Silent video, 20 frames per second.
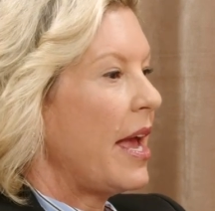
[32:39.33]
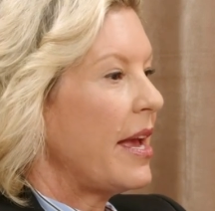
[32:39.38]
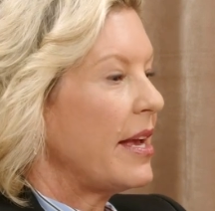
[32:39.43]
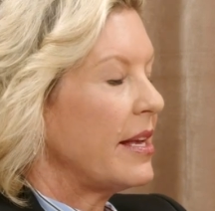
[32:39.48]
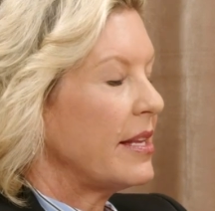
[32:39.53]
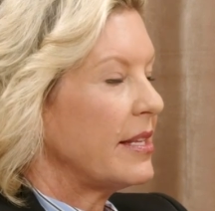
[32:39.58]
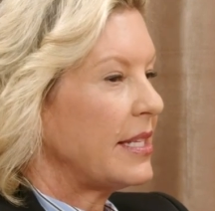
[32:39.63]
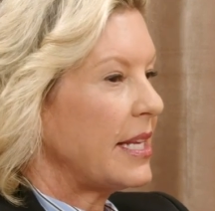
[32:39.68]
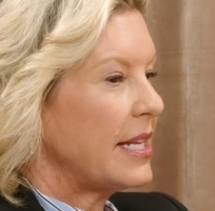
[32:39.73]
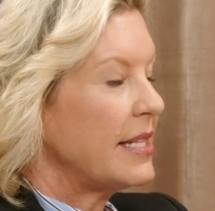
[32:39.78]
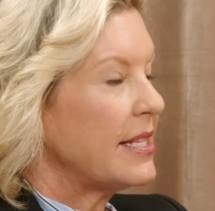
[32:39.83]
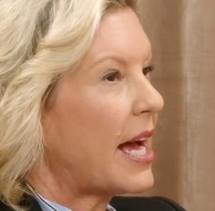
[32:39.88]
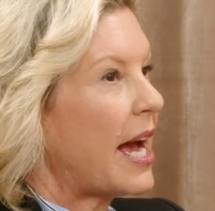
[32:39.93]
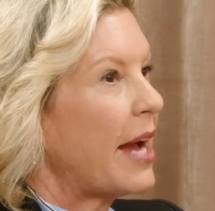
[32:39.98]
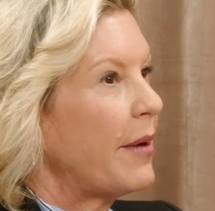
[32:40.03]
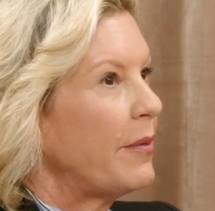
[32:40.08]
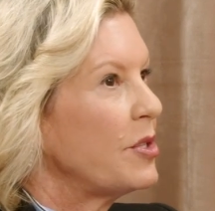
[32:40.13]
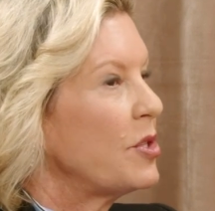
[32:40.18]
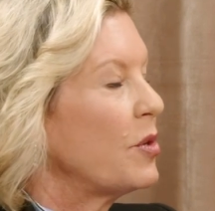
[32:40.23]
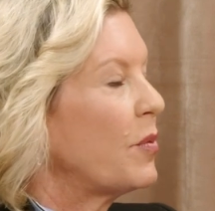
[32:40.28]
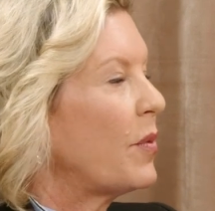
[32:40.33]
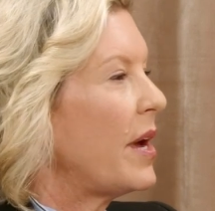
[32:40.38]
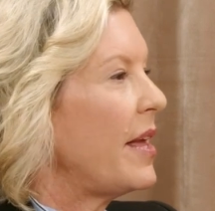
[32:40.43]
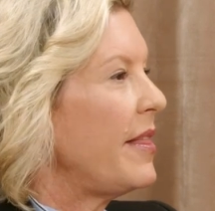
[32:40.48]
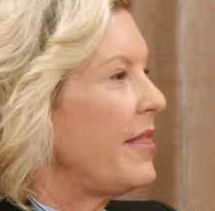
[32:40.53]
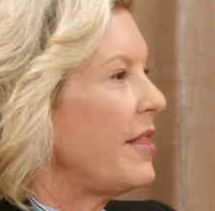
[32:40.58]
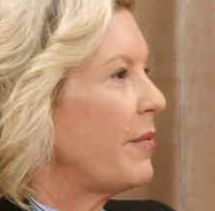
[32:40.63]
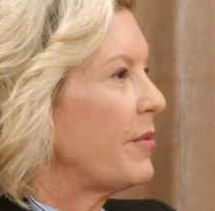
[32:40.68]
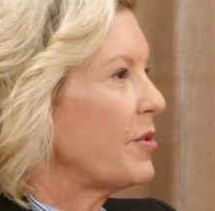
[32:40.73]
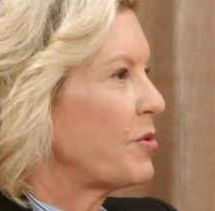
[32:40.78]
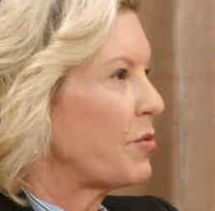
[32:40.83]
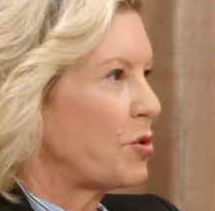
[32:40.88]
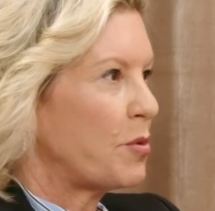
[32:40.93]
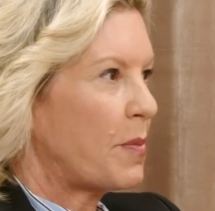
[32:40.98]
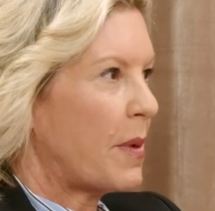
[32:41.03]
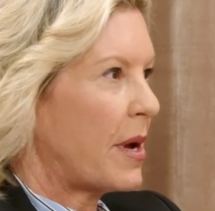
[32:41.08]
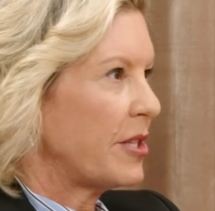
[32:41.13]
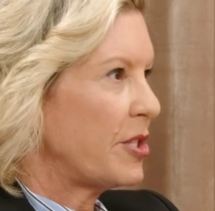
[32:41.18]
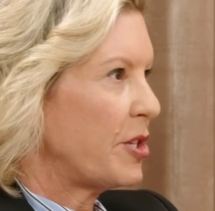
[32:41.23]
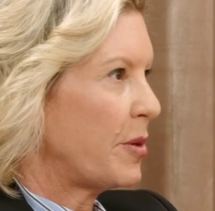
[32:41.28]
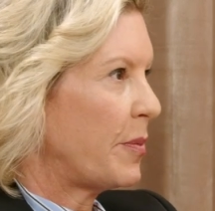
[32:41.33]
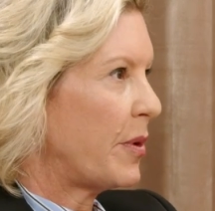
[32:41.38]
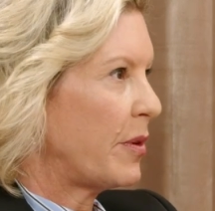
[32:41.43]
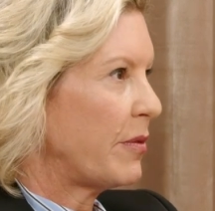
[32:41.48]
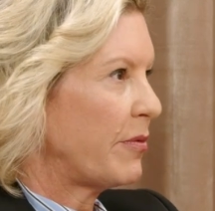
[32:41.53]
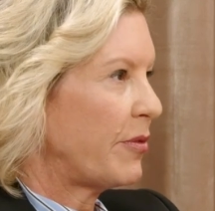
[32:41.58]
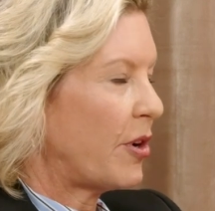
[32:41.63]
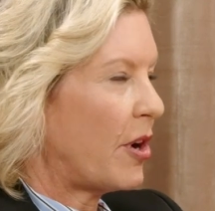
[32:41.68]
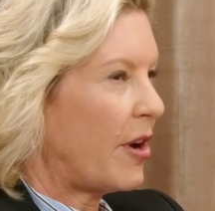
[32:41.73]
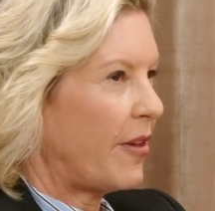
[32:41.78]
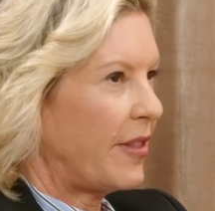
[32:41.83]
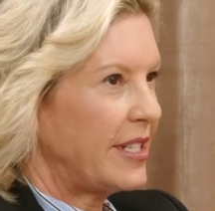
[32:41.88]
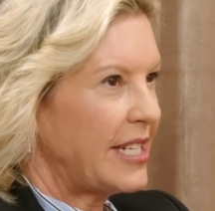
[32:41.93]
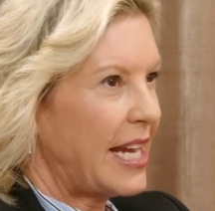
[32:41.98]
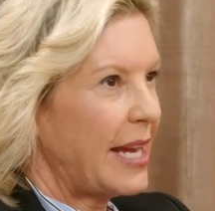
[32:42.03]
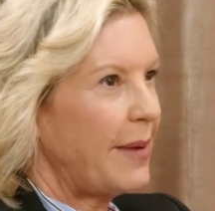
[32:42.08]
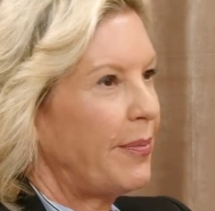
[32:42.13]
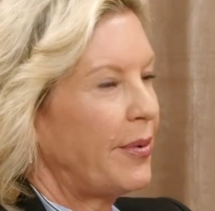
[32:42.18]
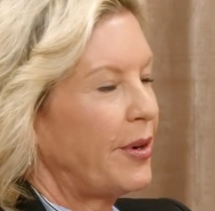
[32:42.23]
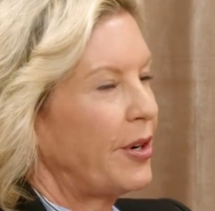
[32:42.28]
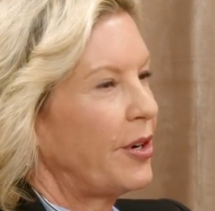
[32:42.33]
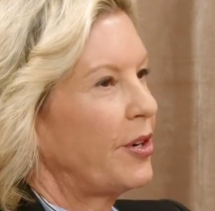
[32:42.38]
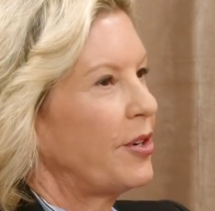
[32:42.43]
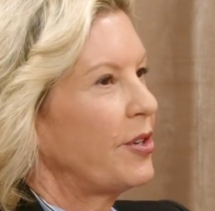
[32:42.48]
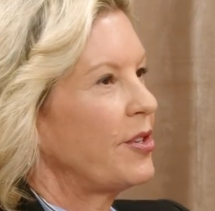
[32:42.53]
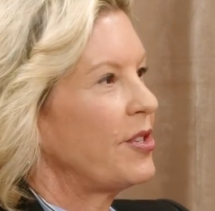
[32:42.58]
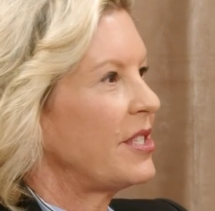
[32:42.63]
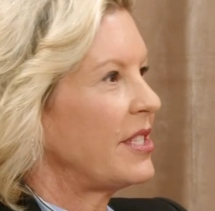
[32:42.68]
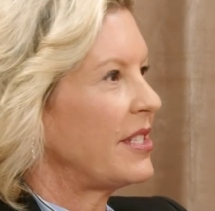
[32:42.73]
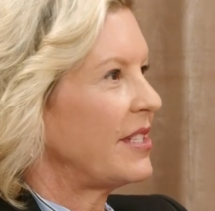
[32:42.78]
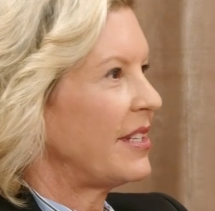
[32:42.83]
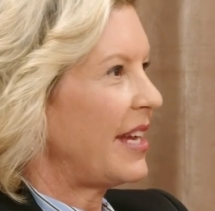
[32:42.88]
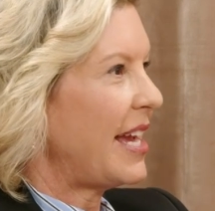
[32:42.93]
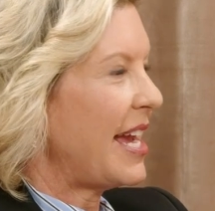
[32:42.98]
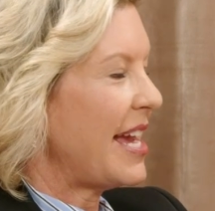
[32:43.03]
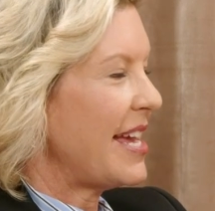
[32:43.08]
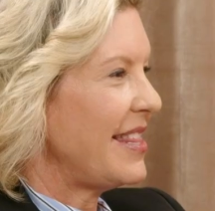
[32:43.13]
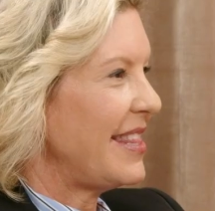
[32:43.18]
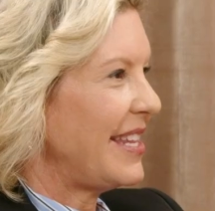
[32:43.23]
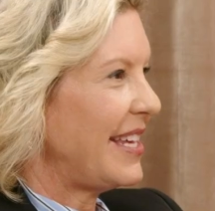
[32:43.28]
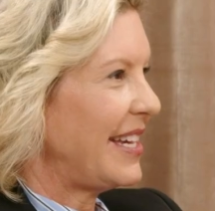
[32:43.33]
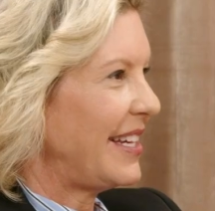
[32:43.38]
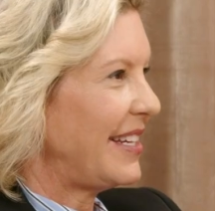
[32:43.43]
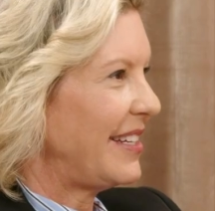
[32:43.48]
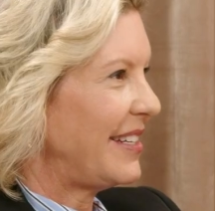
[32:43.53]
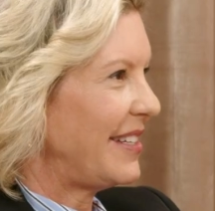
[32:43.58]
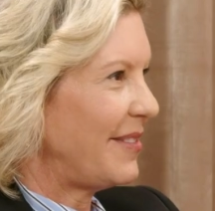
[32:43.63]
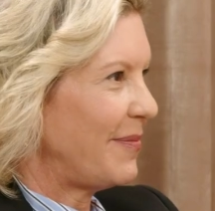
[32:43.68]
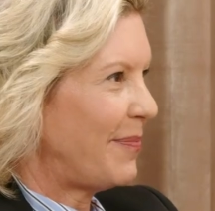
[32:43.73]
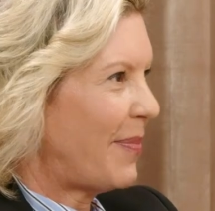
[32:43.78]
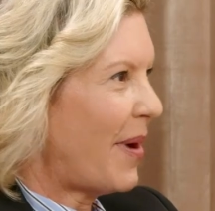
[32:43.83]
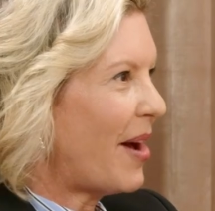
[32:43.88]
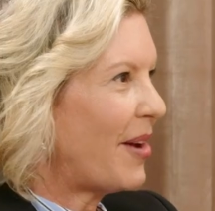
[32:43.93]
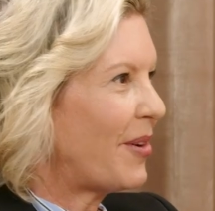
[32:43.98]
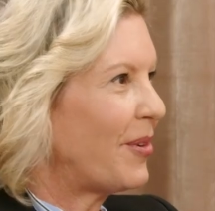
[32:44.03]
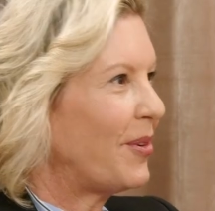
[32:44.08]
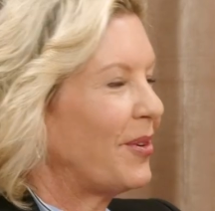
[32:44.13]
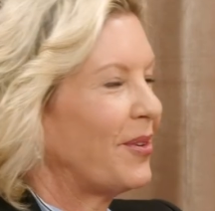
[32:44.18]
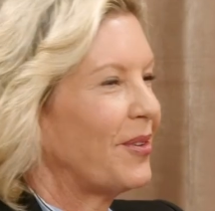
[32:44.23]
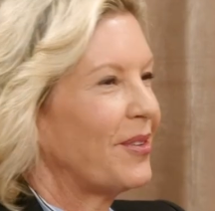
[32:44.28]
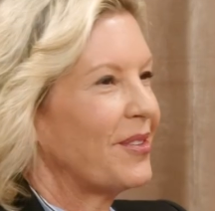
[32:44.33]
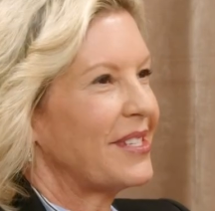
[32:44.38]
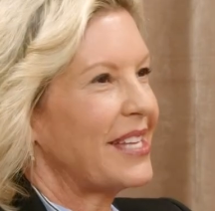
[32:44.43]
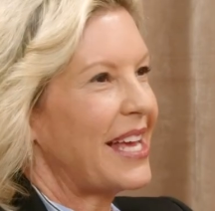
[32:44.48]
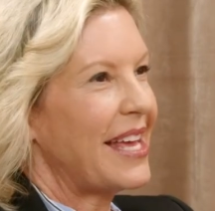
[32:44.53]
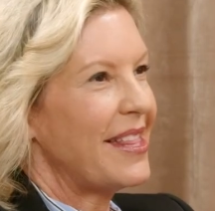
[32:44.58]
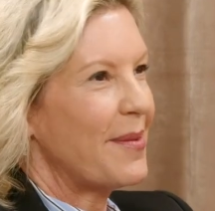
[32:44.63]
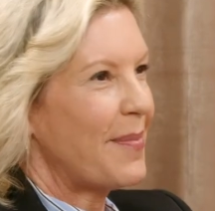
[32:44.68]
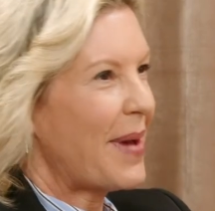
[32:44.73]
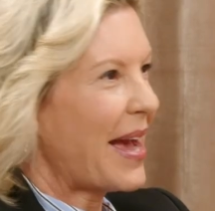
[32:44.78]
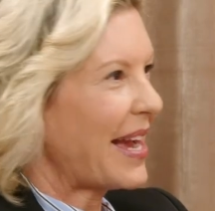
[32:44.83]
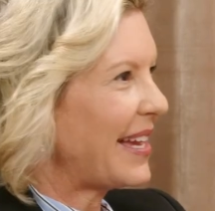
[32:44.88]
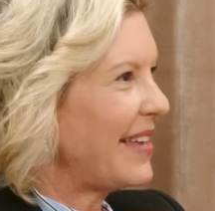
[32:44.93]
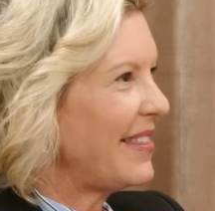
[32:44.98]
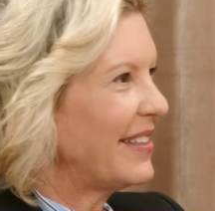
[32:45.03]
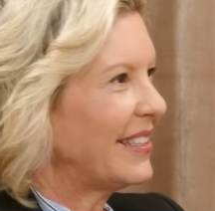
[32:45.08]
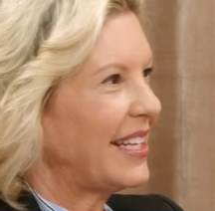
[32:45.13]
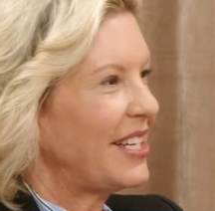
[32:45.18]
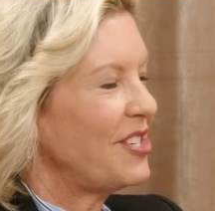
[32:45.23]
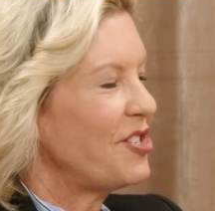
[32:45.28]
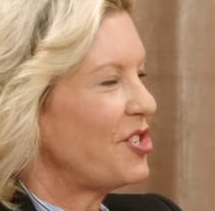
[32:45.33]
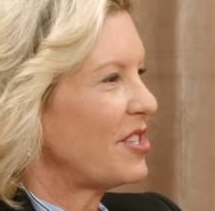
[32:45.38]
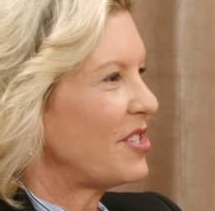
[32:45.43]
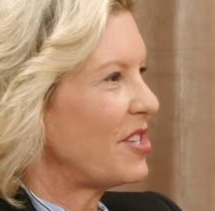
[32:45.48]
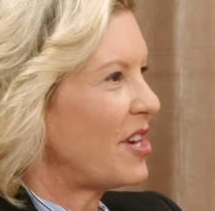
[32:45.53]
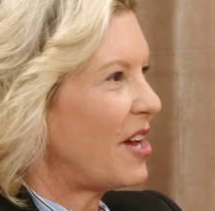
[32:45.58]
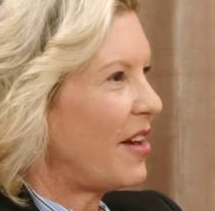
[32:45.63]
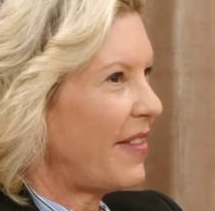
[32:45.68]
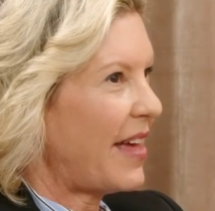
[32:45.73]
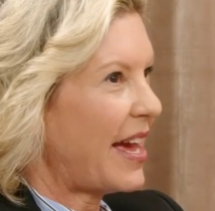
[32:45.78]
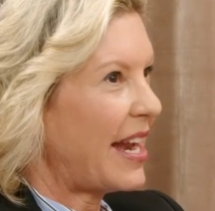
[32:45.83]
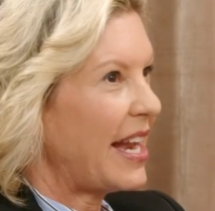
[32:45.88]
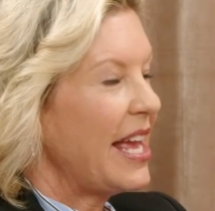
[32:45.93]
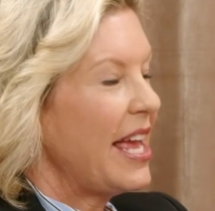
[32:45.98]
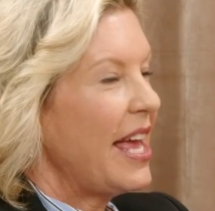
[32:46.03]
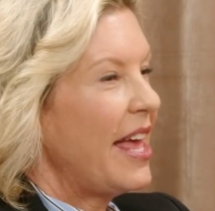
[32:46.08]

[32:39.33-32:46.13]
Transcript: since I was the one that was responsible for all the diapers and the bottles and the packing the lunches and all that,